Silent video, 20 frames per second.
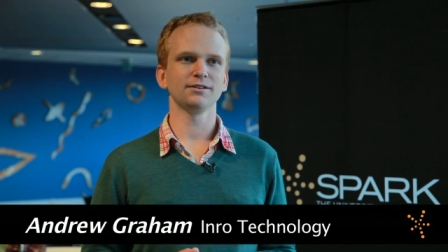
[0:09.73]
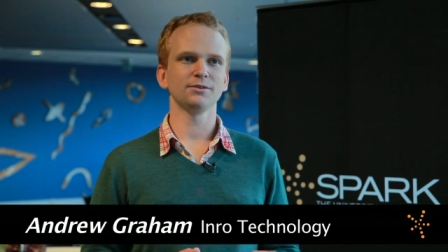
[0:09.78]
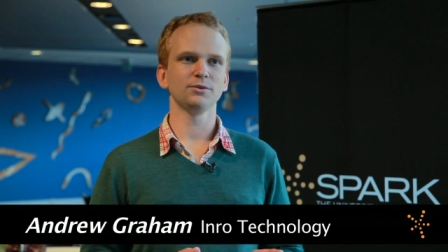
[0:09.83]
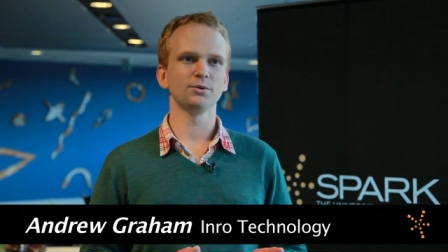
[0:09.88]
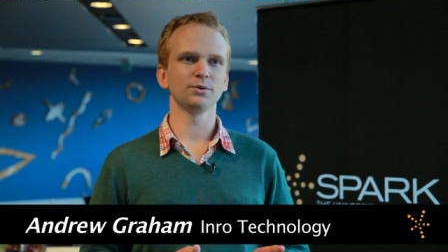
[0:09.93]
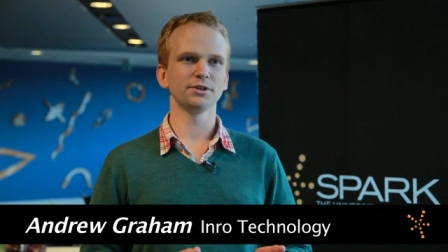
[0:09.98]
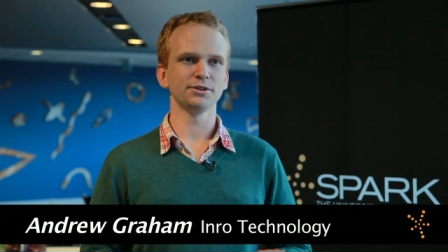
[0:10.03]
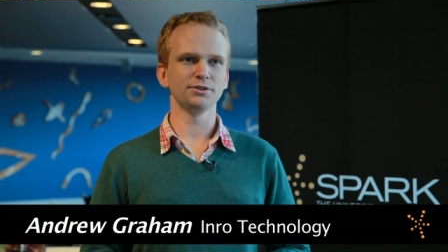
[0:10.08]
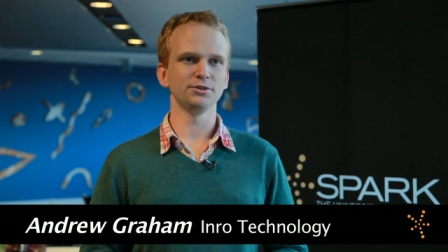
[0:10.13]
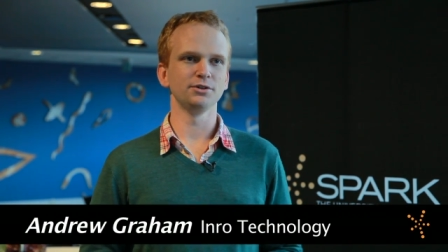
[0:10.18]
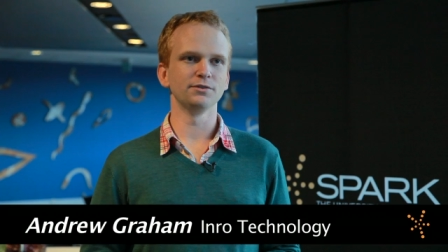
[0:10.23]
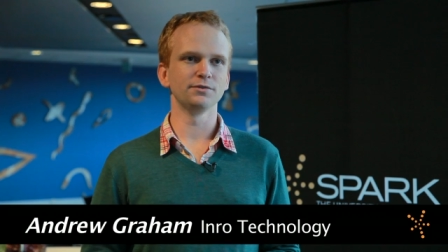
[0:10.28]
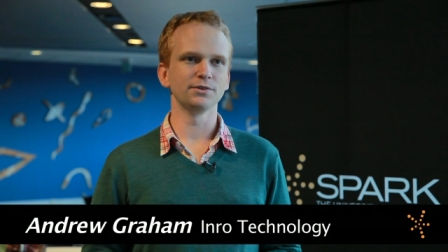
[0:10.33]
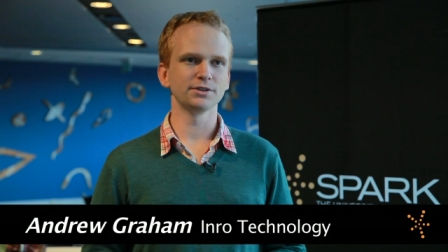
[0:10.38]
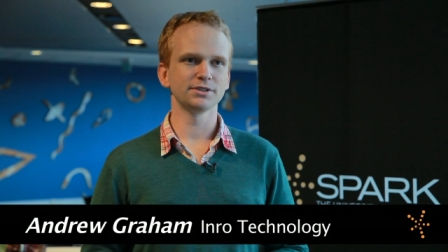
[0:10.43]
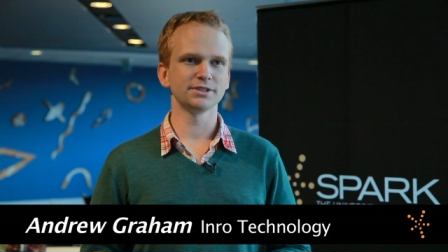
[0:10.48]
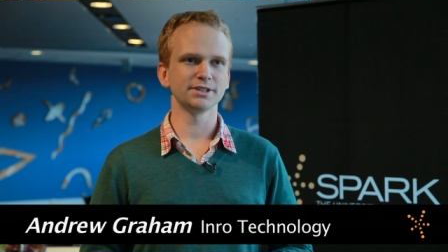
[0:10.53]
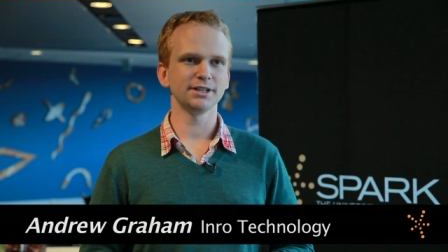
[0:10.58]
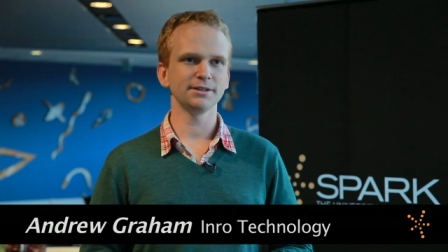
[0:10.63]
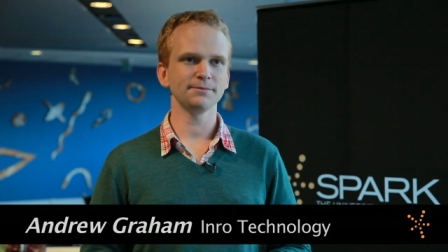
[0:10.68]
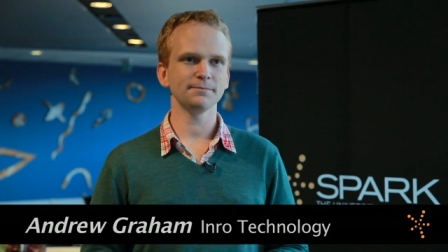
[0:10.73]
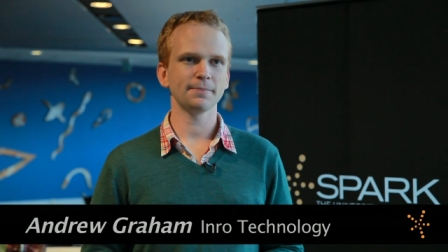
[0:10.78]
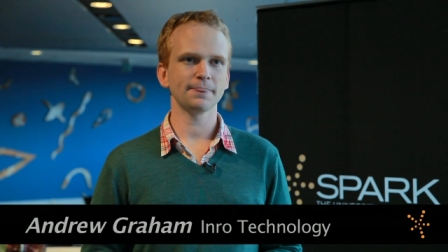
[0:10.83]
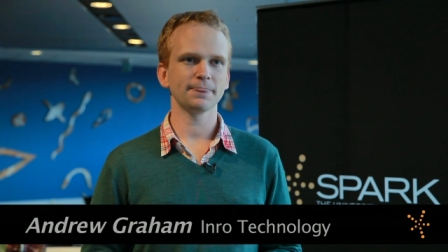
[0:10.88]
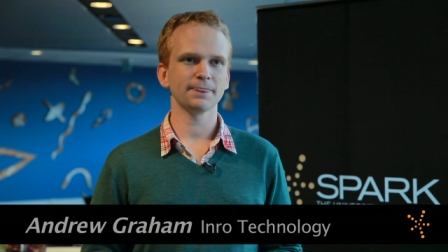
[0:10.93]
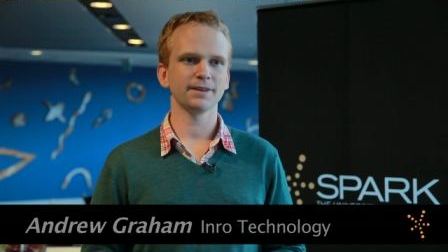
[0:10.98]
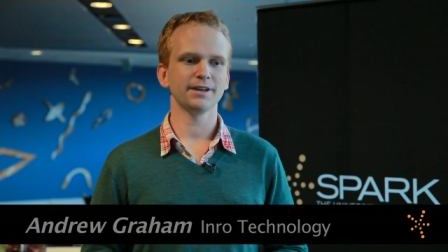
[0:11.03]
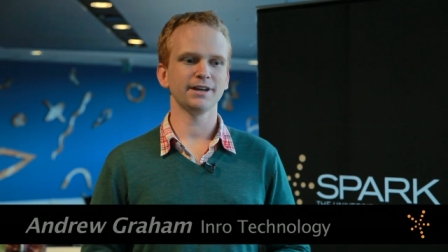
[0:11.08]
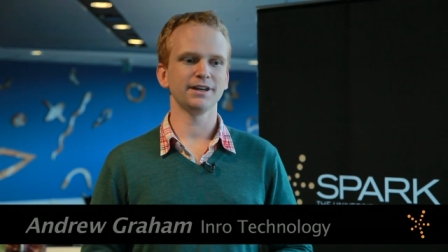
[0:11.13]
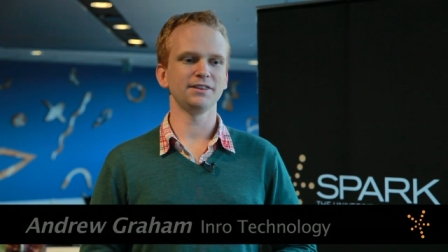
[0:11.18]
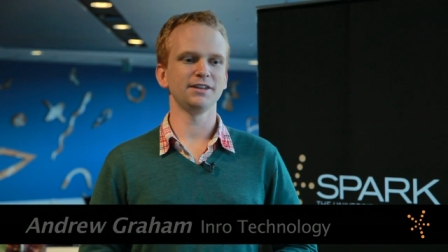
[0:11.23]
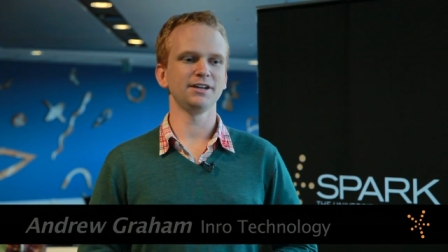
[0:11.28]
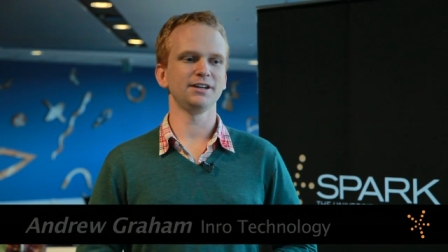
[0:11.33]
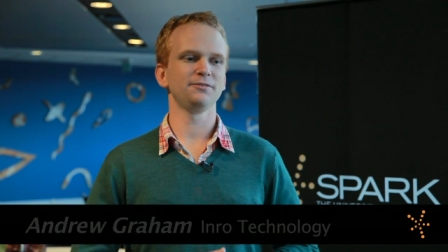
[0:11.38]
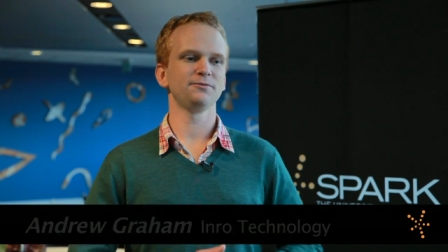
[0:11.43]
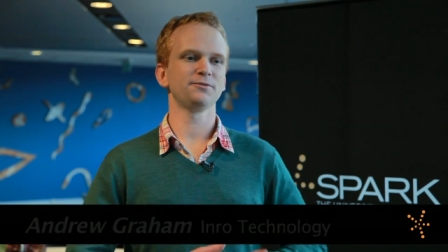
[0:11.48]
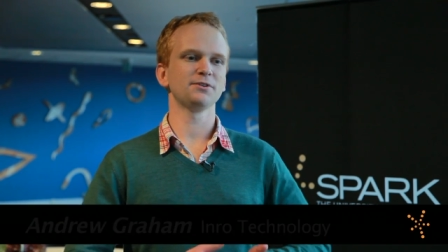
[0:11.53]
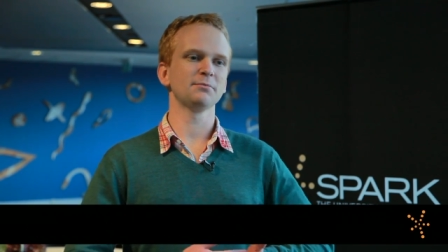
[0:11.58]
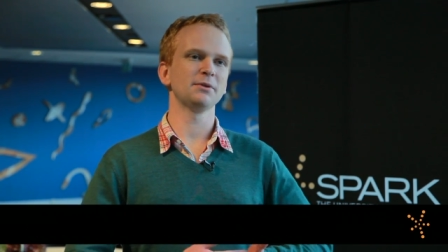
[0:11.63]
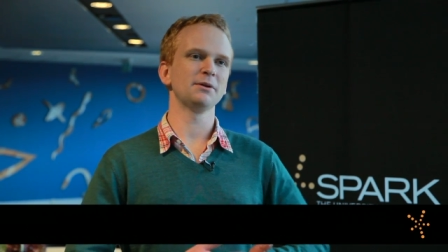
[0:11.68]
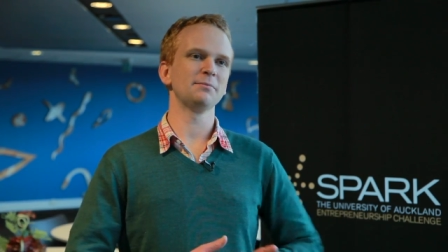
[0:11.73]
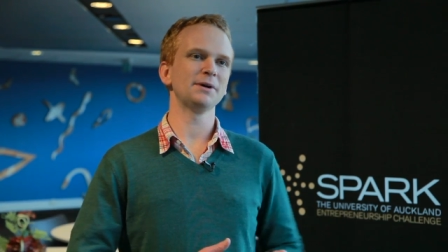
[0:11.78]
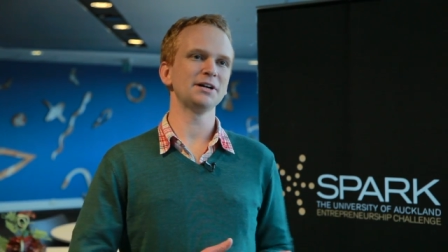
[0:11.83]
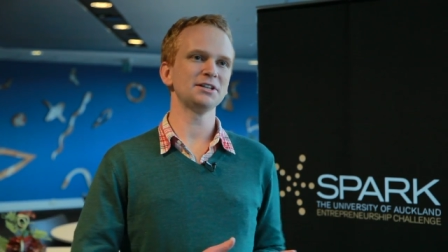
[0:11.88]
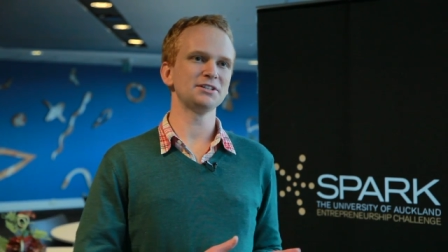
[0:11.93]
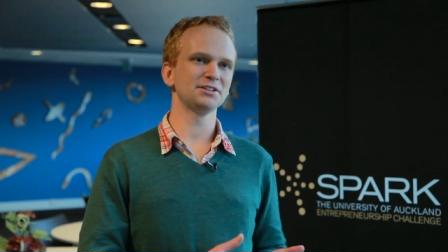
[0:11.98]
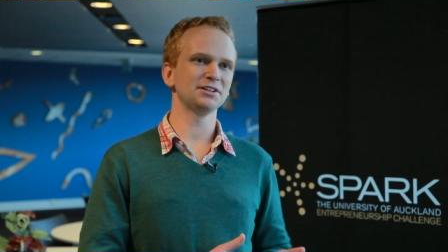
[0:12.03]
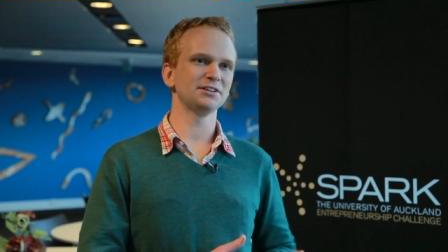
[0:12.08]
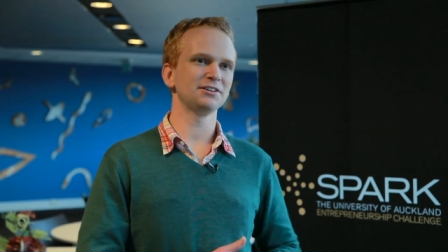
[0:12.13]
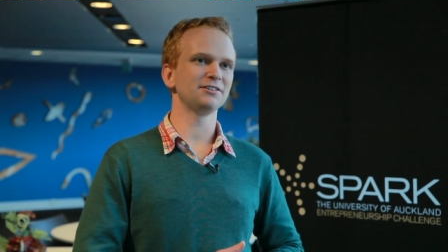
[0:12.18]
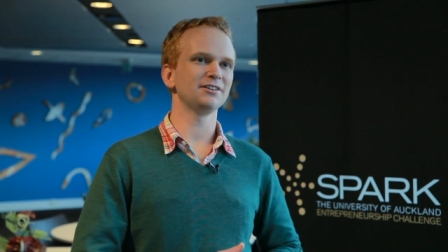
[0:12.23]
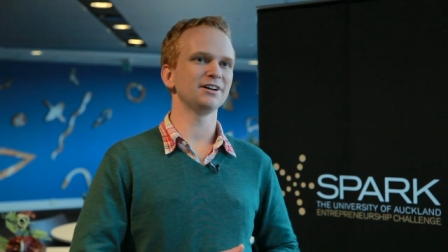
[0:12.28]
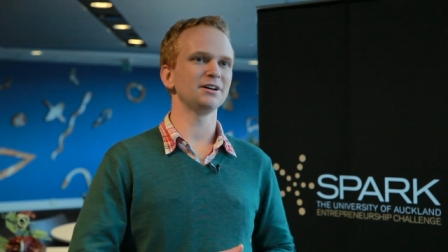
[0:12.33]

Auckland University and then from my Bachelor